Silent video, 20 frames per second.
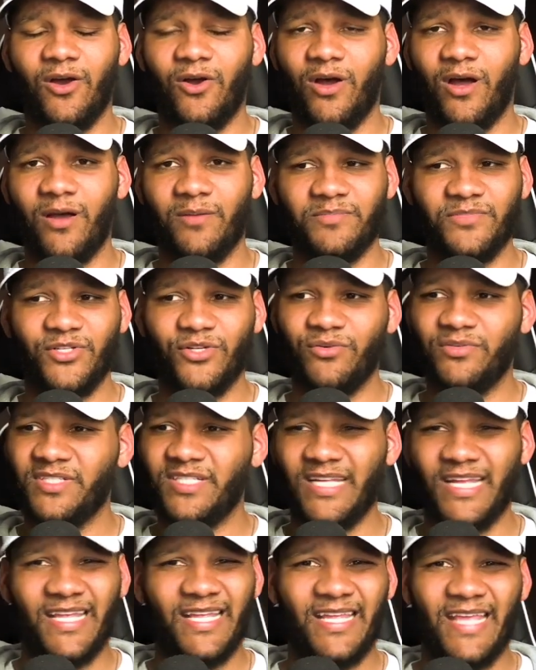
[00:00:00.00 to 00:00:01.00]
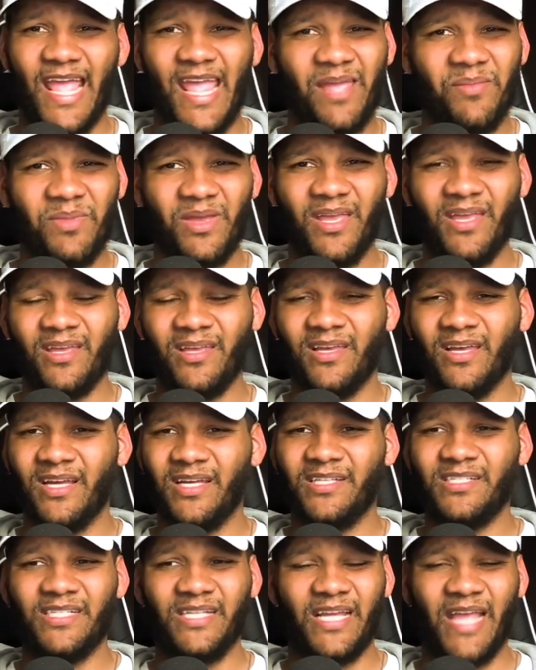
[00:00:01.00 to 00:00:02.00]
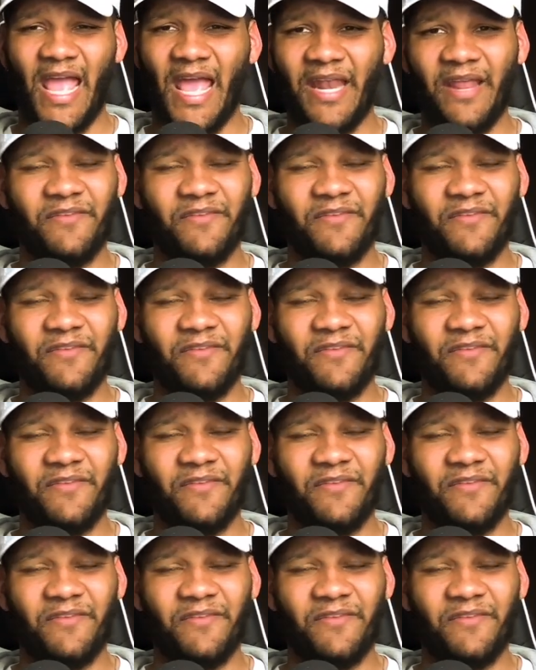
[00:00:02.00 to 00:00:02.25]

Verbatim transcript: um, you know, seeing gaming, seeing